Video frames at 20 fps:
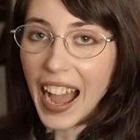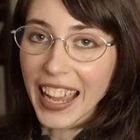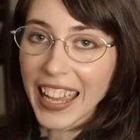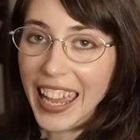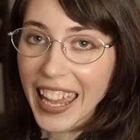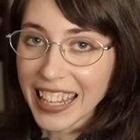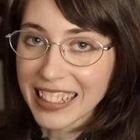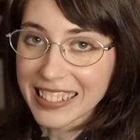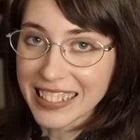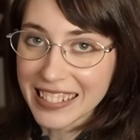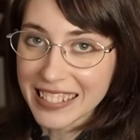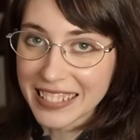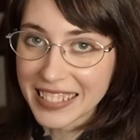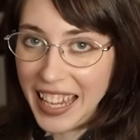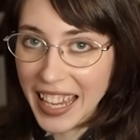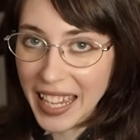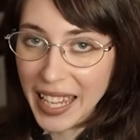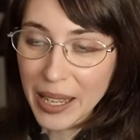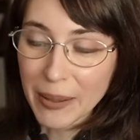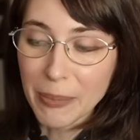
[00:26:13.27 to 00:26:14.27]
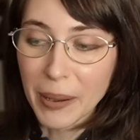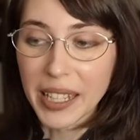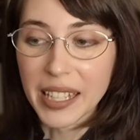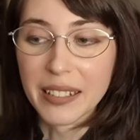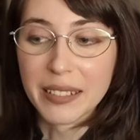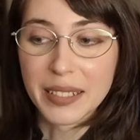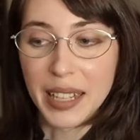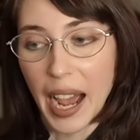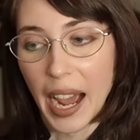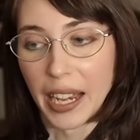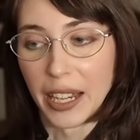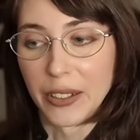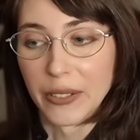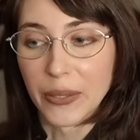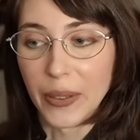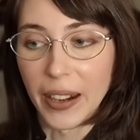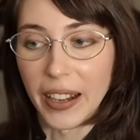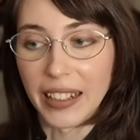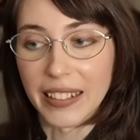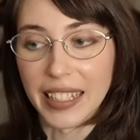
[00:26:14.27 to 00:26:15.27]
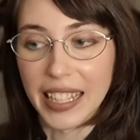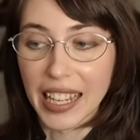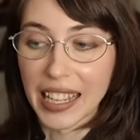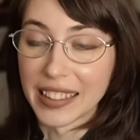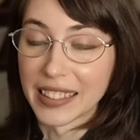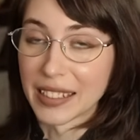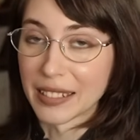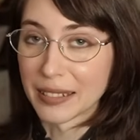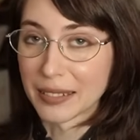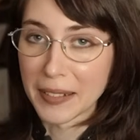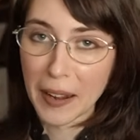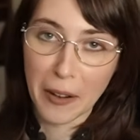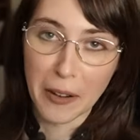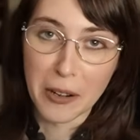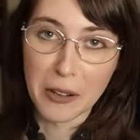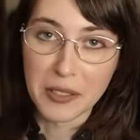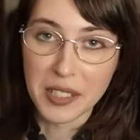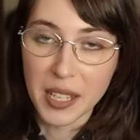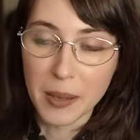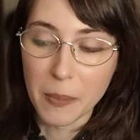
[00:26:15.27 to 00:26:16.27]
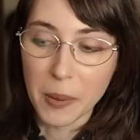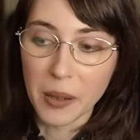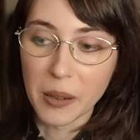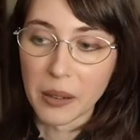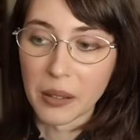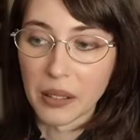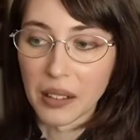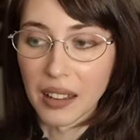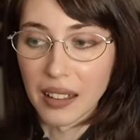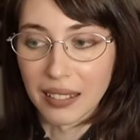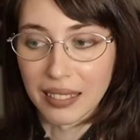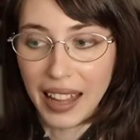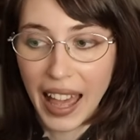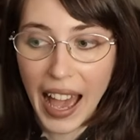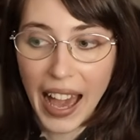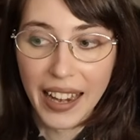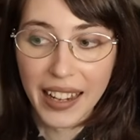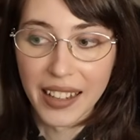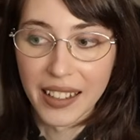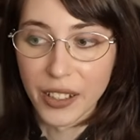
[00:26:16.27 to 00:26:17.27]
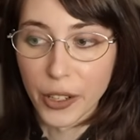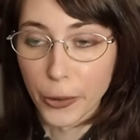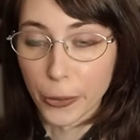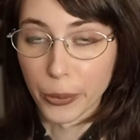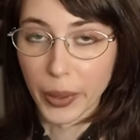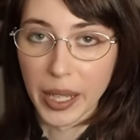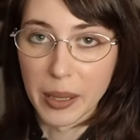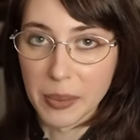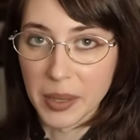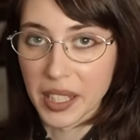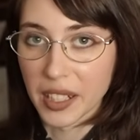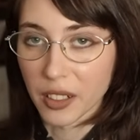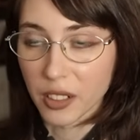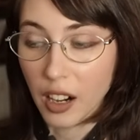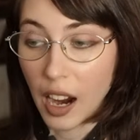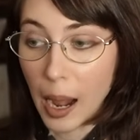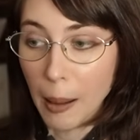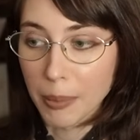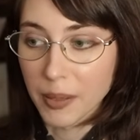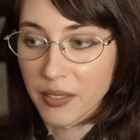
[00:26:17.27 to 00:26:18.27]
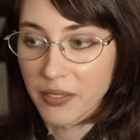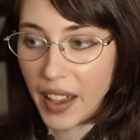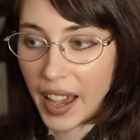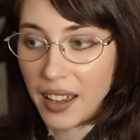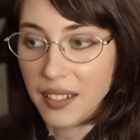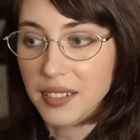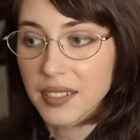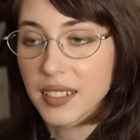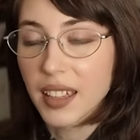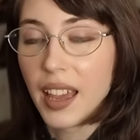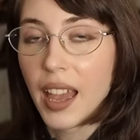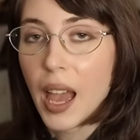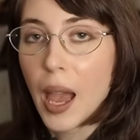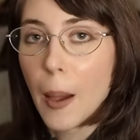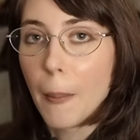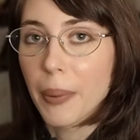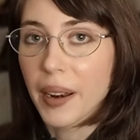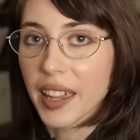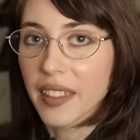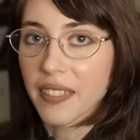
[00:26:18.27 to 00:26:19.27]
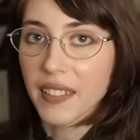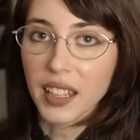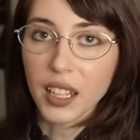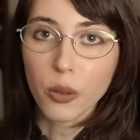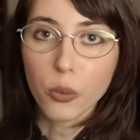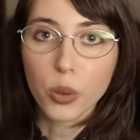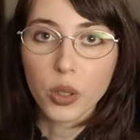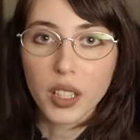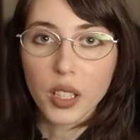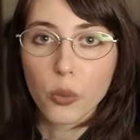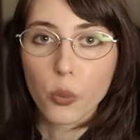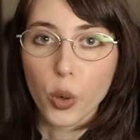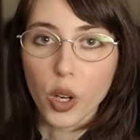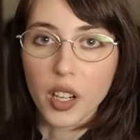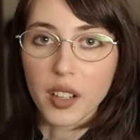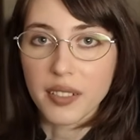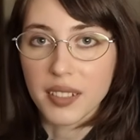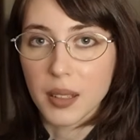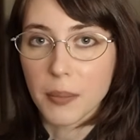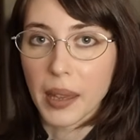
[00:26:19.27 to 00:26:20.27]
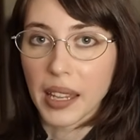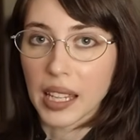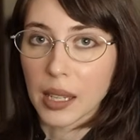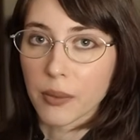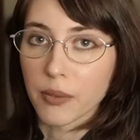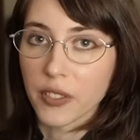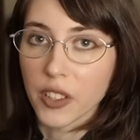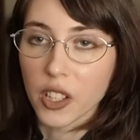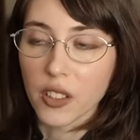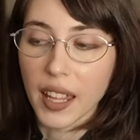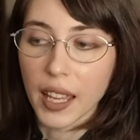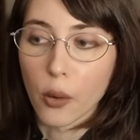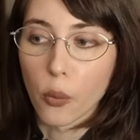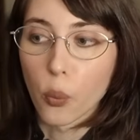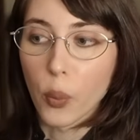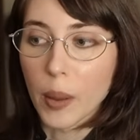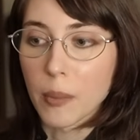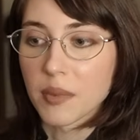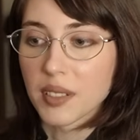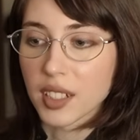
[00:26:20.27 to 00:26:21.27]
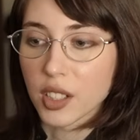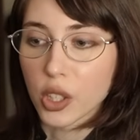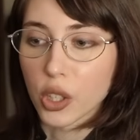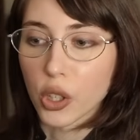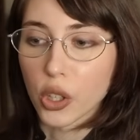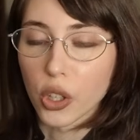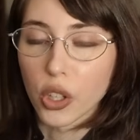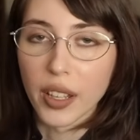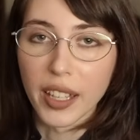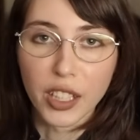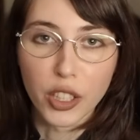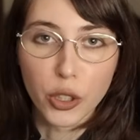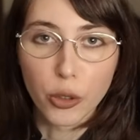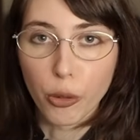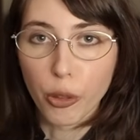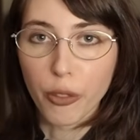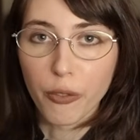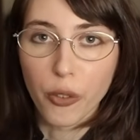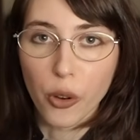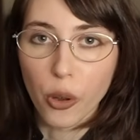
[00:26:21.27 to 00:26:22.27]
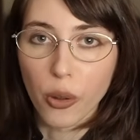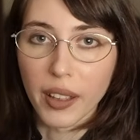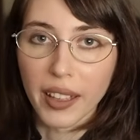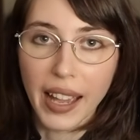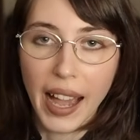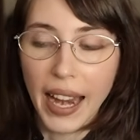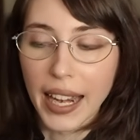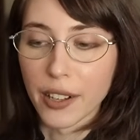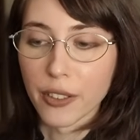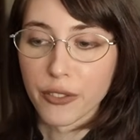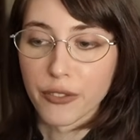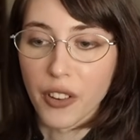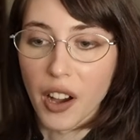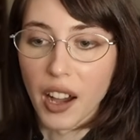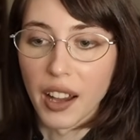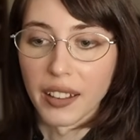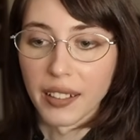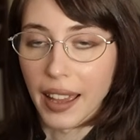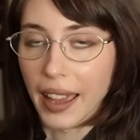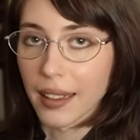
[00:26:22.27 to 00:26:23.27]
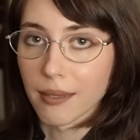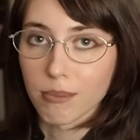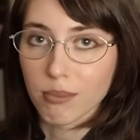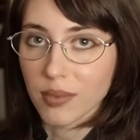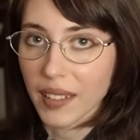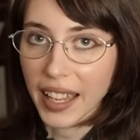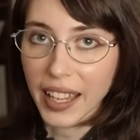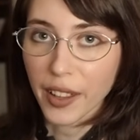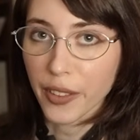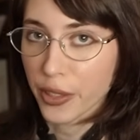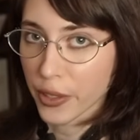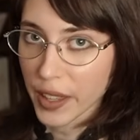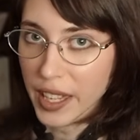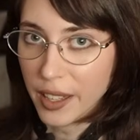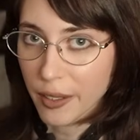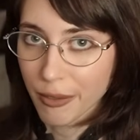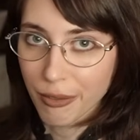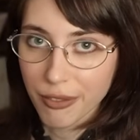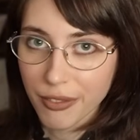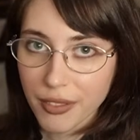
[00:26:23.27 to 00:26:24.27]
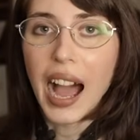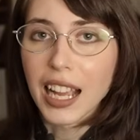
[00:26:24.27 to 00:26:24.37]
I hate to say it, but he's kind of wearing like the stereotypical Aladdin Arabian cropped vest, but I think it really works to make him feel like whimsical and youthful and kind of fun and like a thief.